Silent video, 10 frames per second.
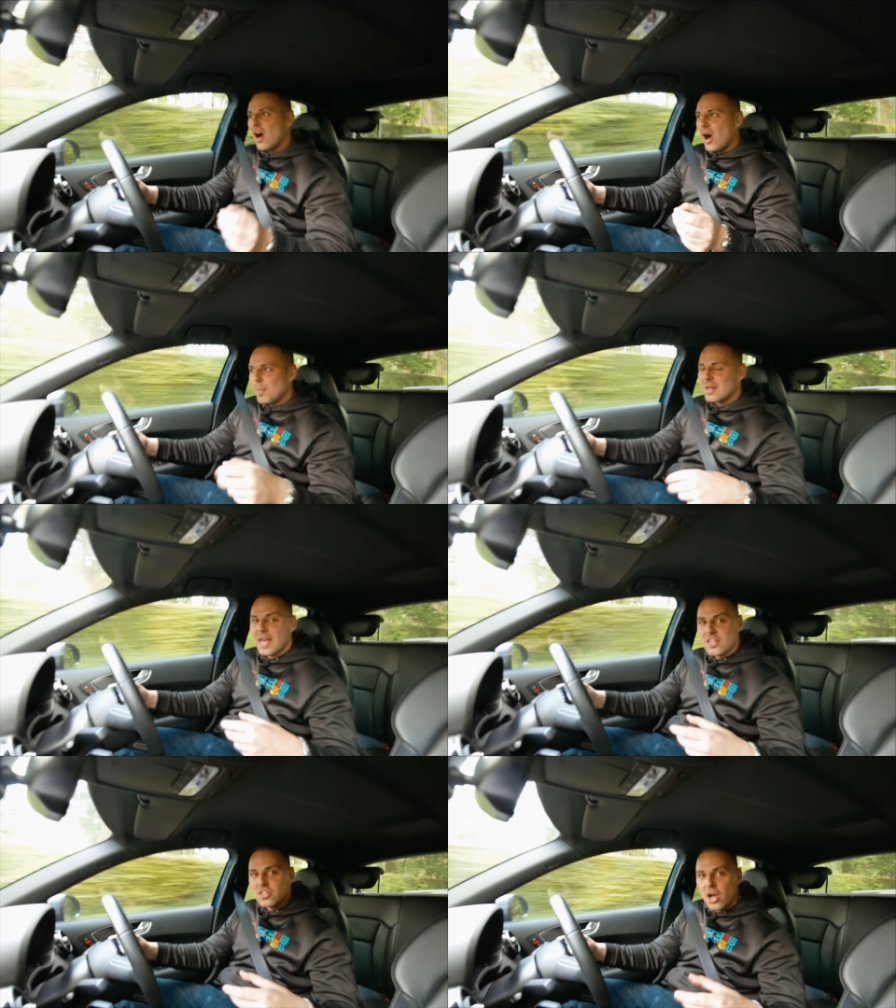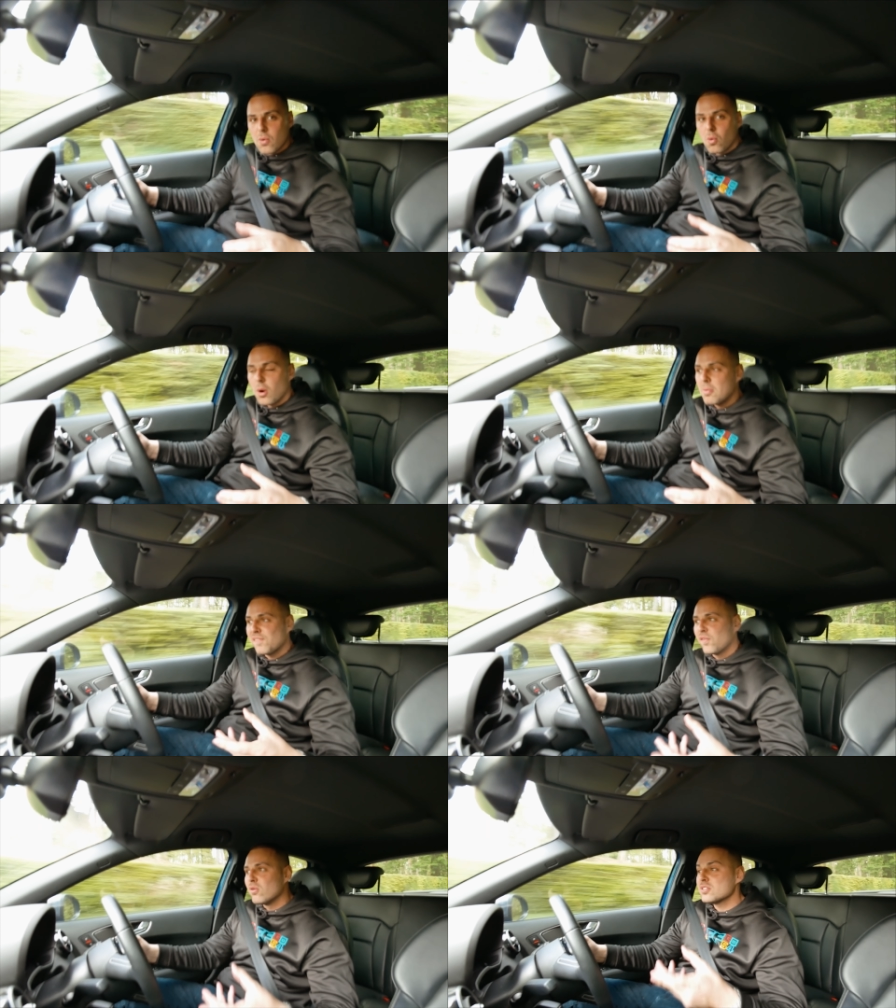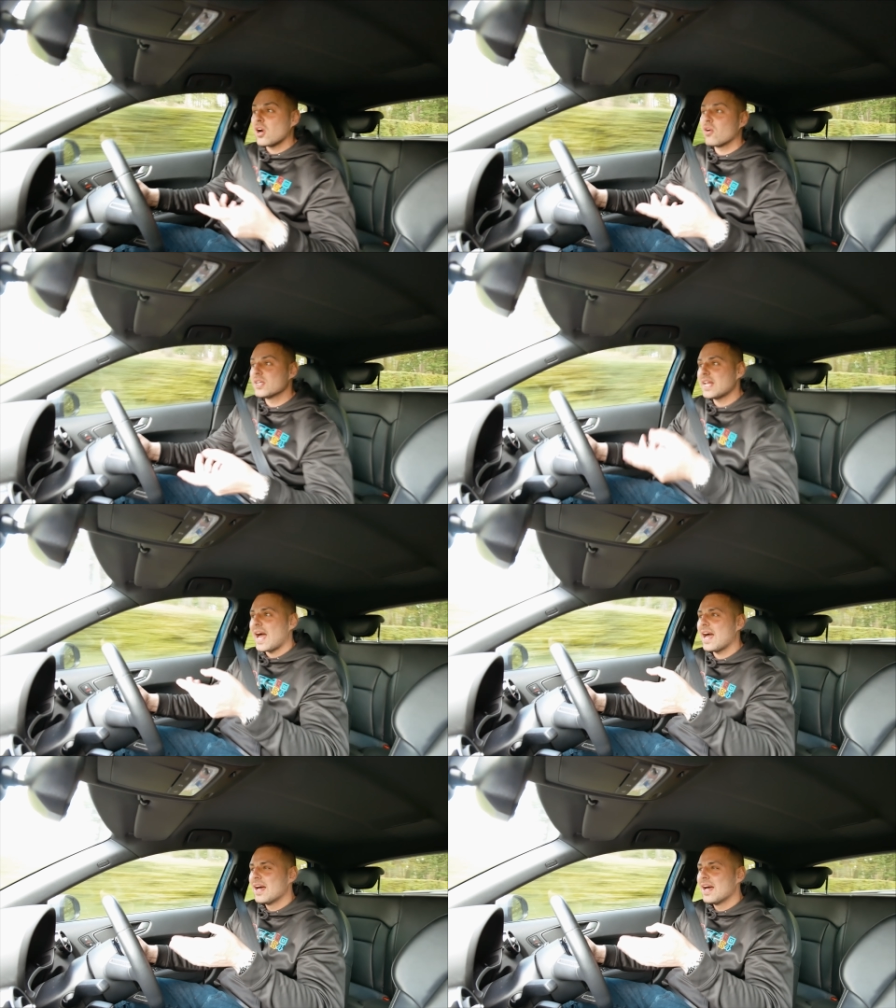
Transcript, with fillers: I'll be letting you know what my thoughts are on that.